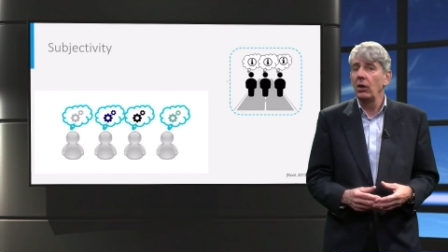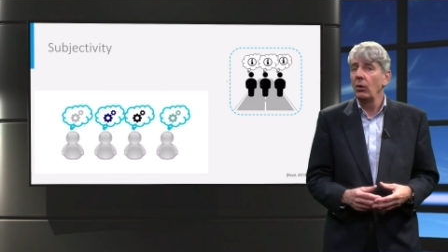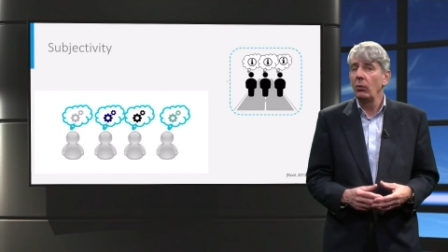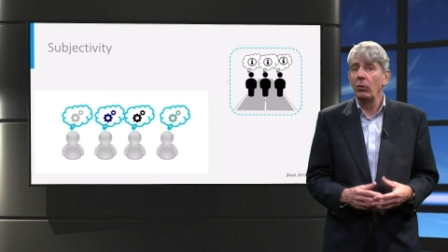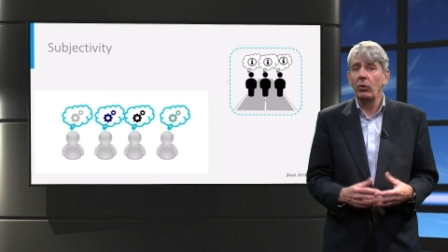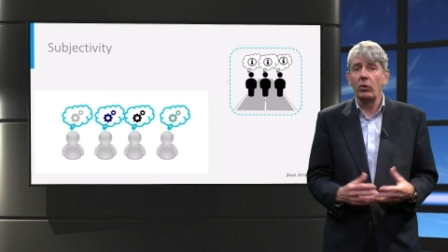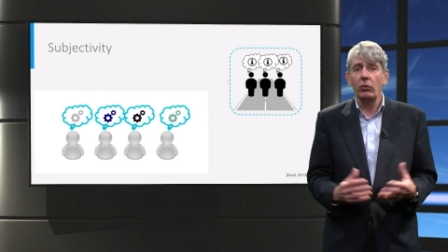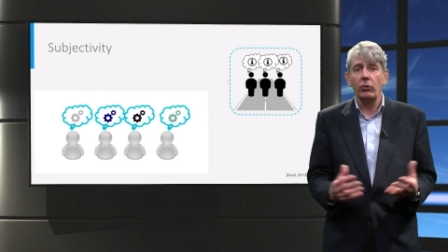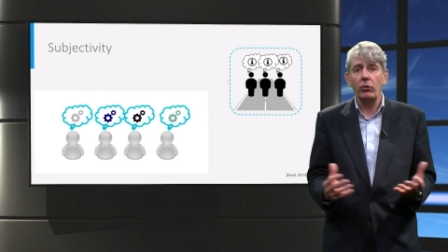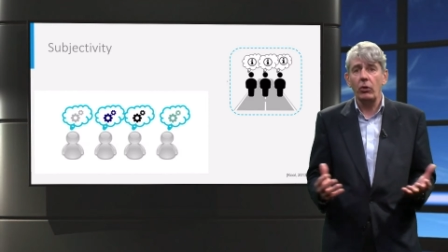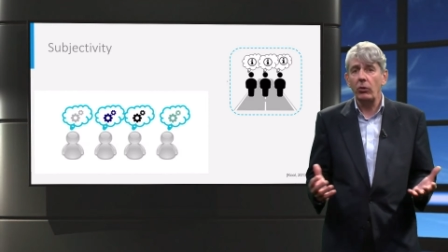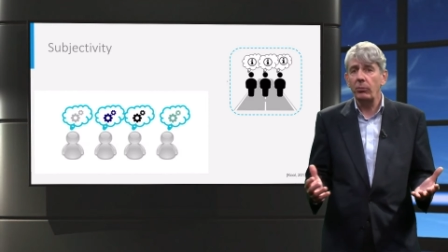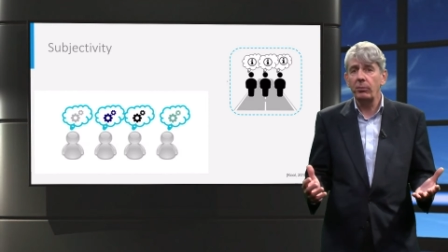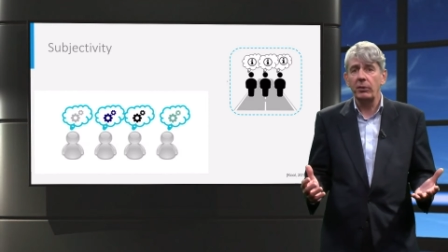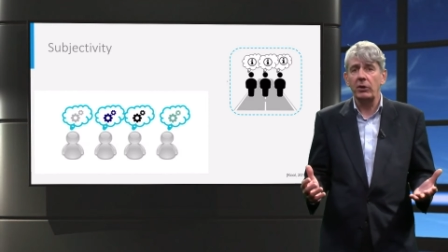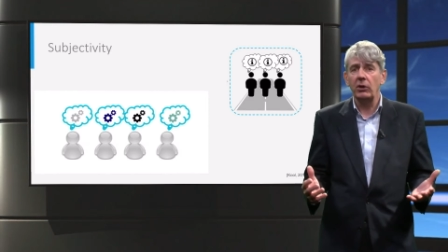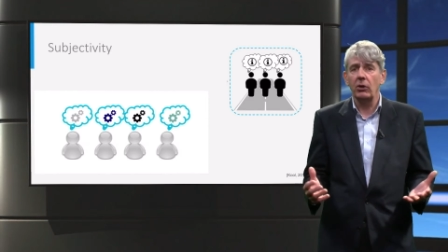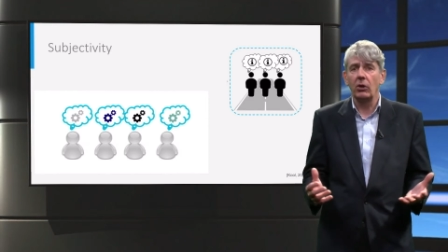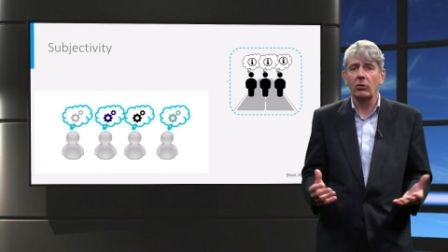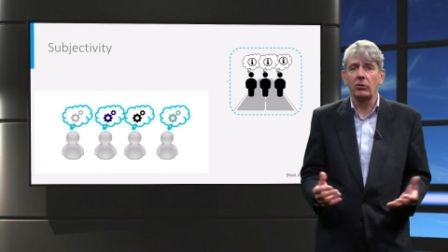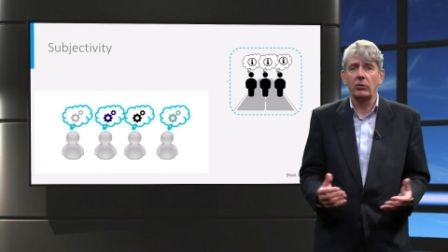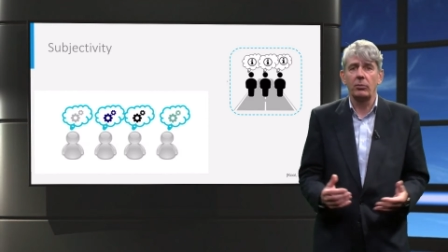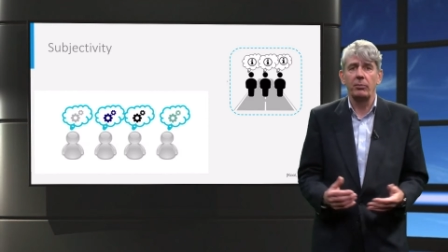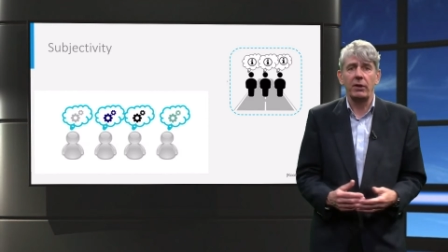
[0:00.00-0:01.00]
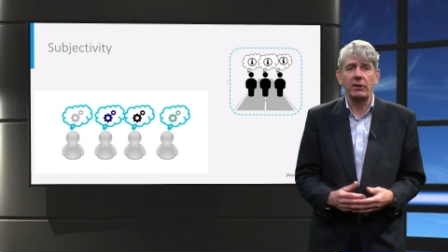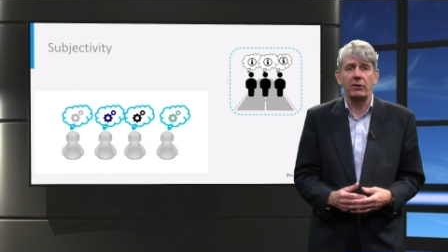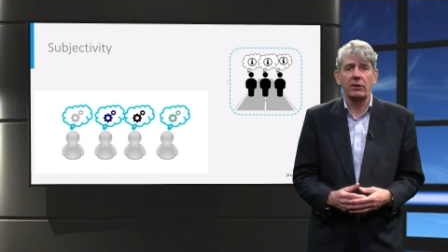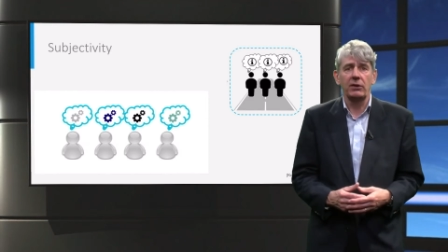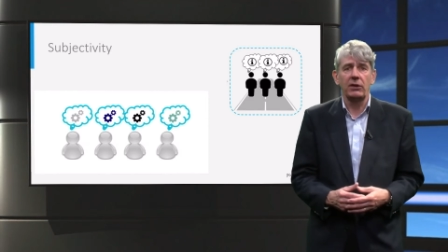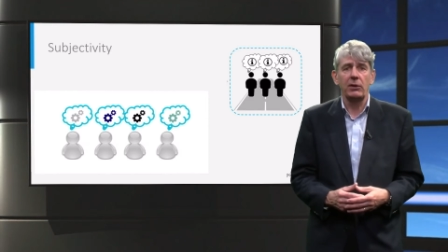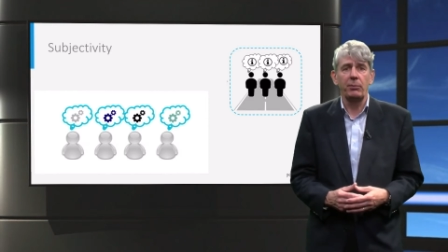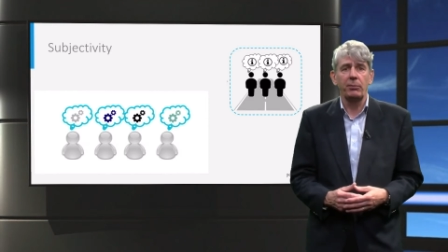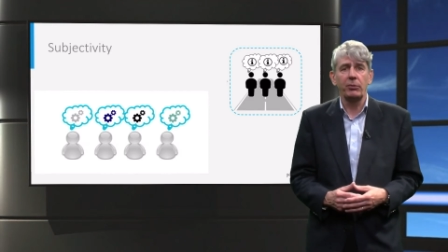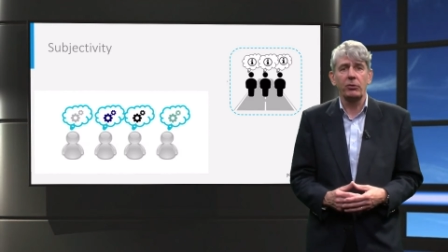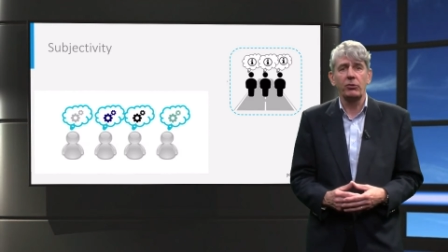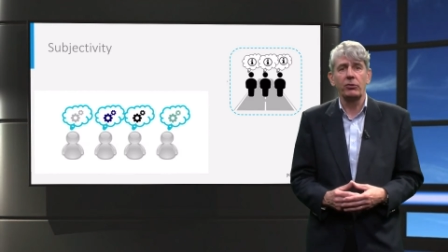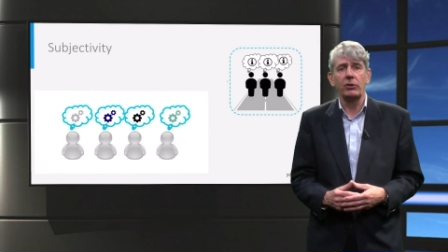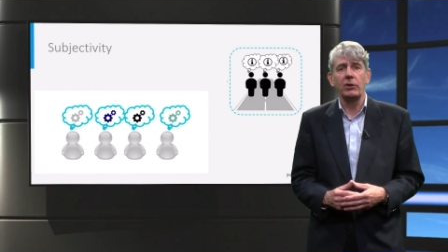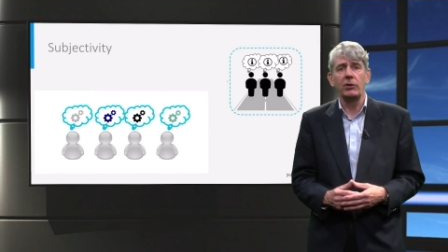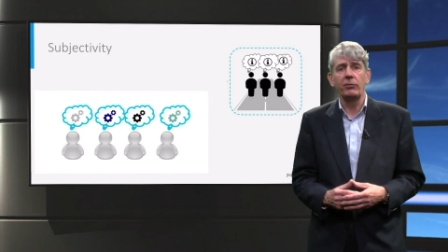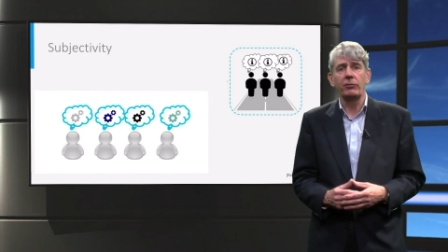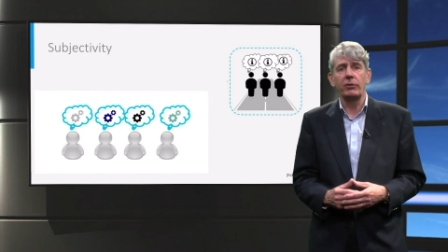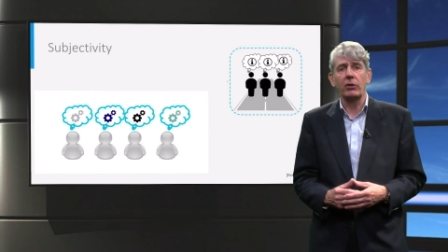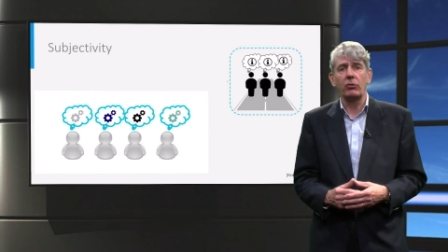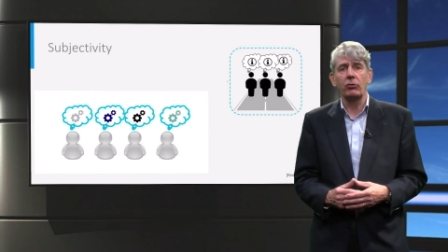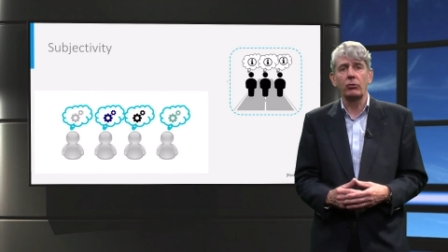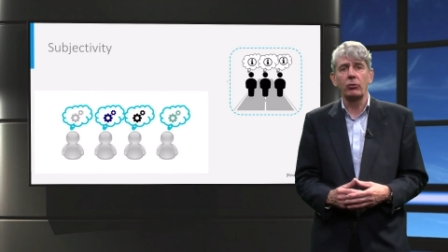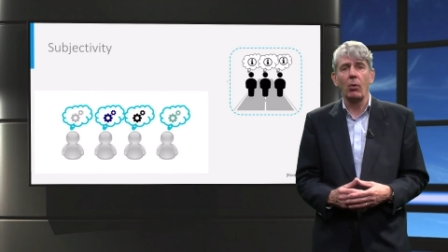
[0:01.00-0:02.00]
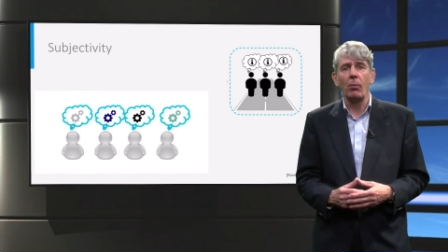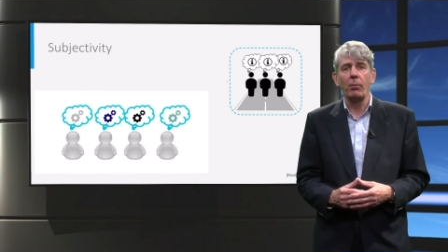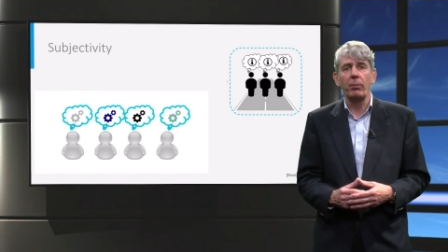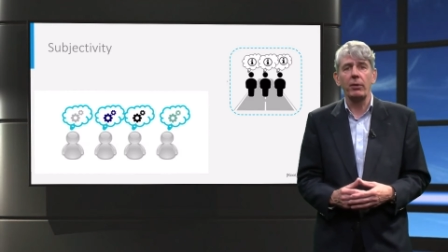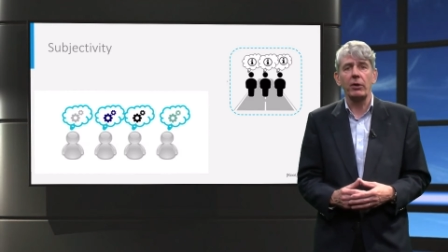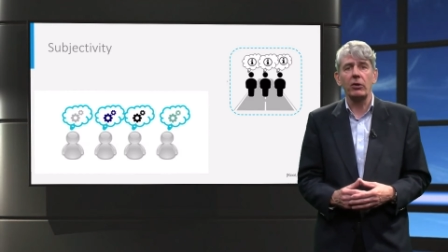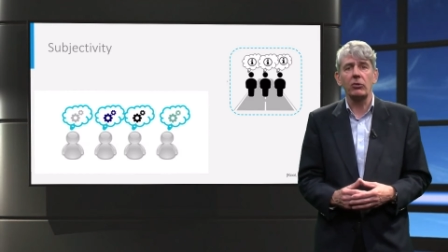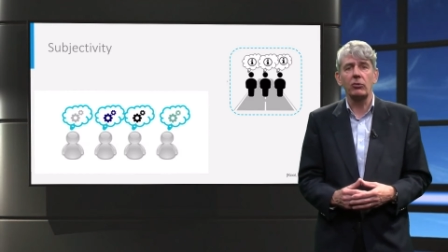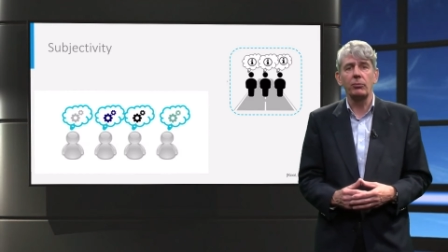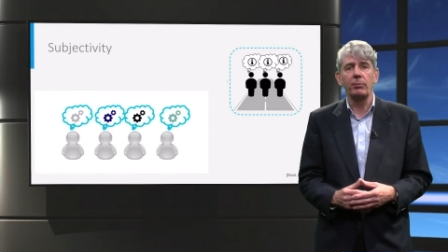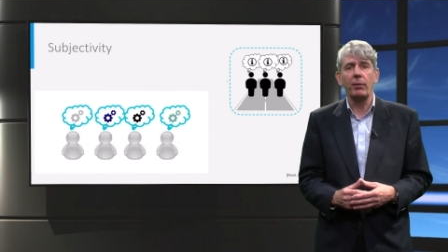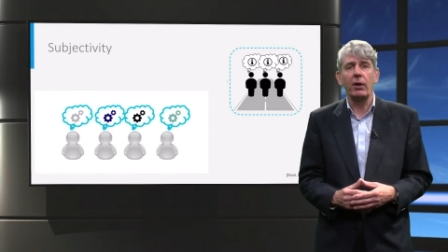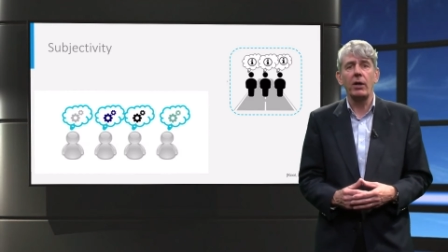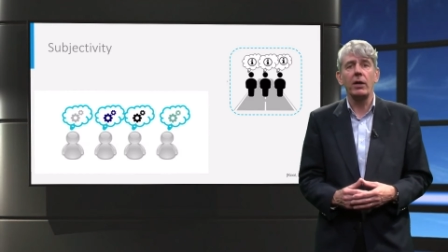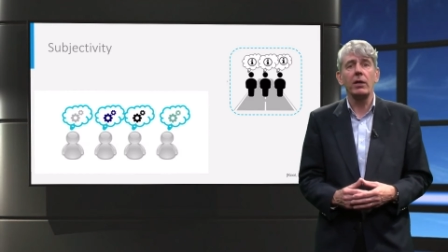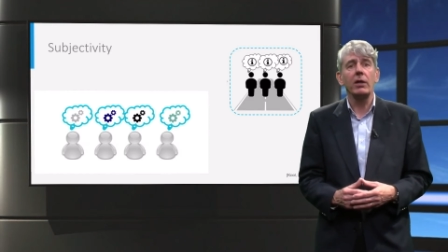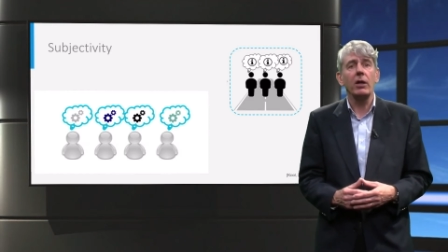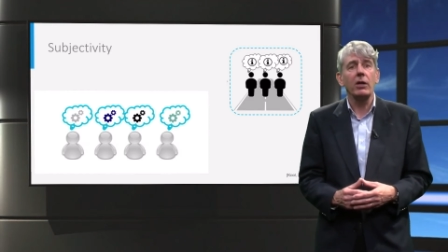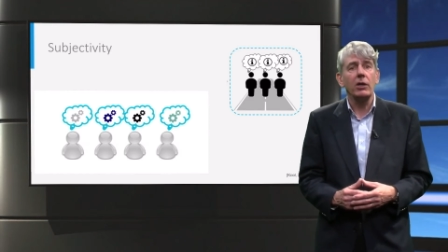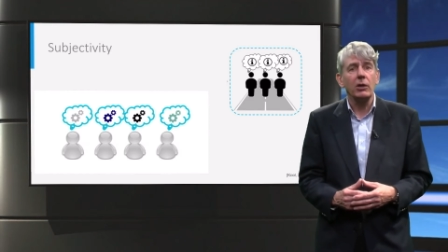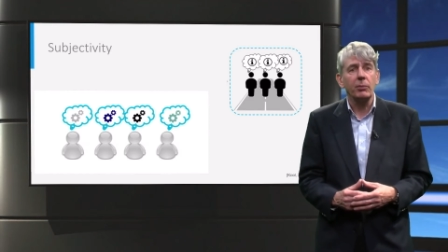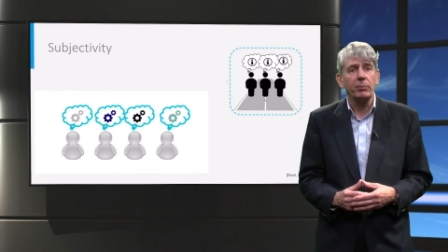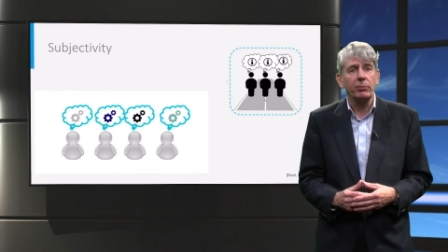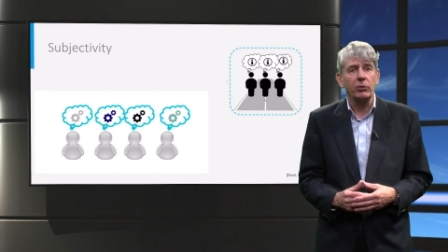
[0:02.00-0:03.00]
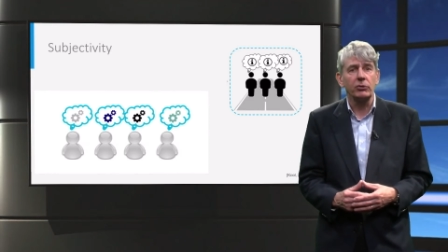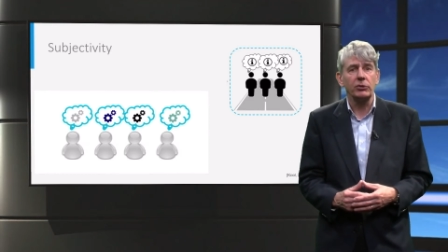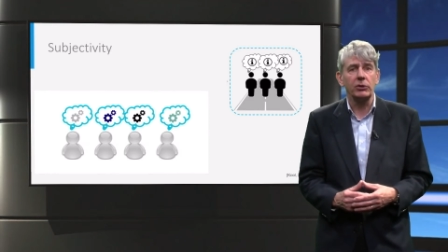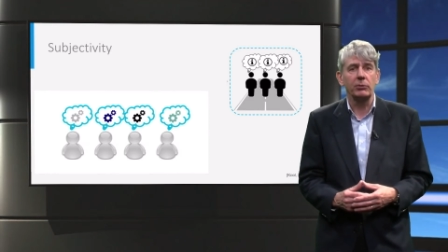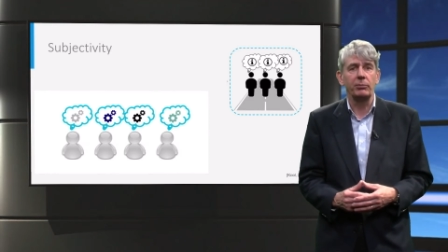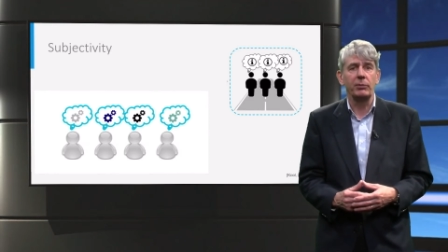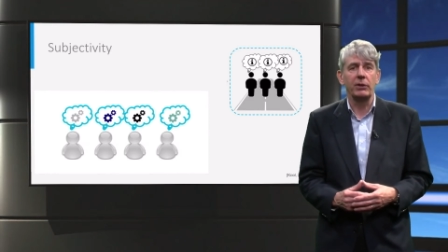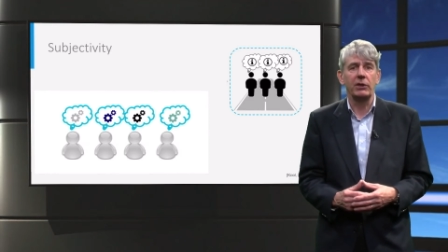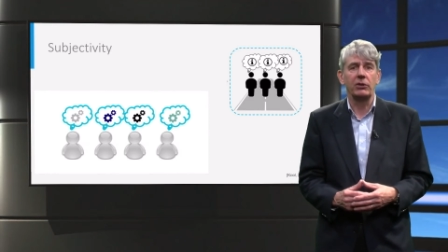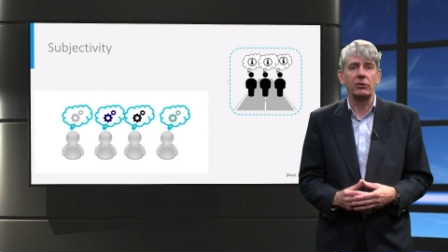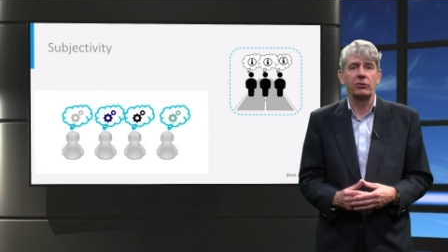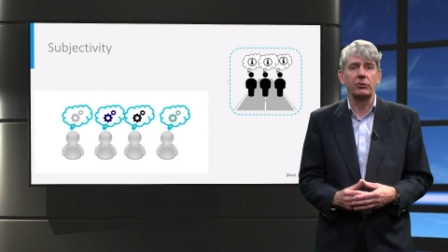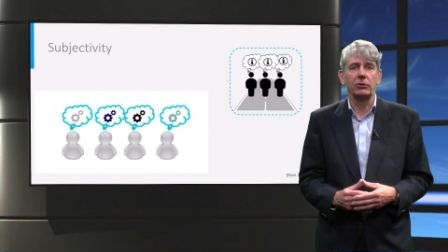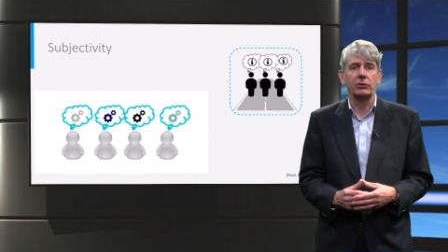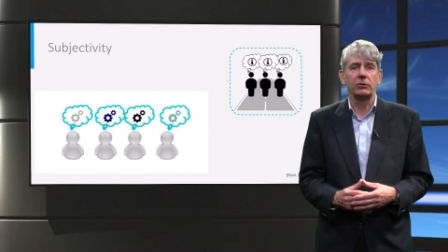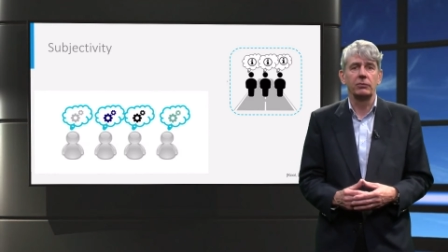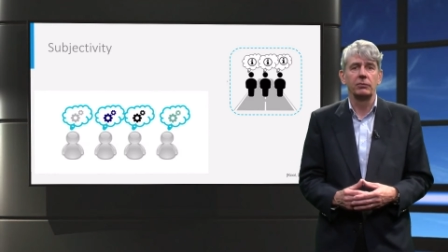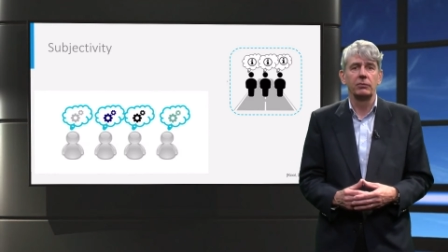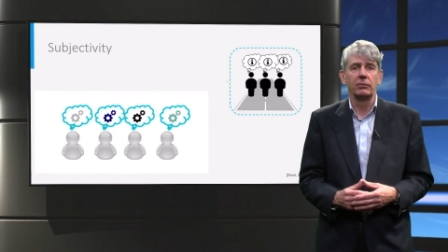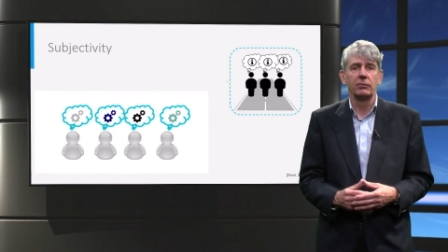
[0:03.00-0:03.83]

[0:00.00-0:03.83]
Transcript: will not be automatically perceived as complex by another project manager.